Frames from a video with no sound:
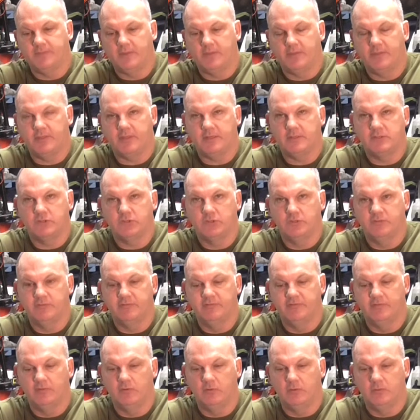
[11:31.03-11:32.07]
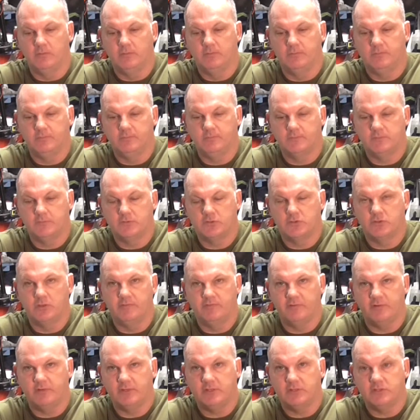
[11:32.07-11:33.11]
Things could fall. It's not
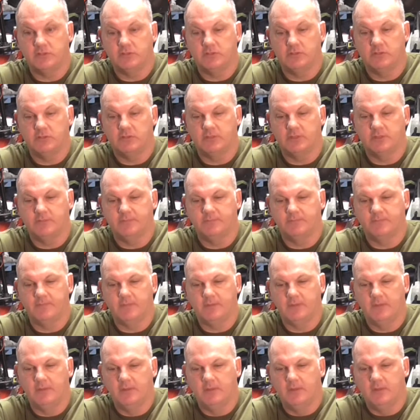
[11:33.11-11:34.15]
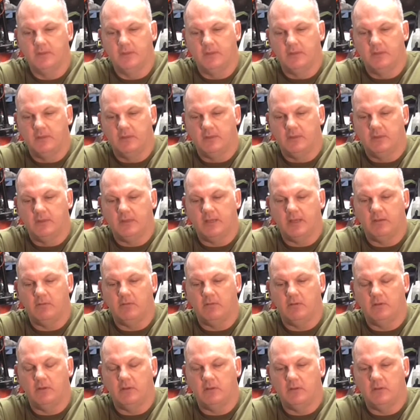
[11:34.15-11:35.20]
very sturdy. Now,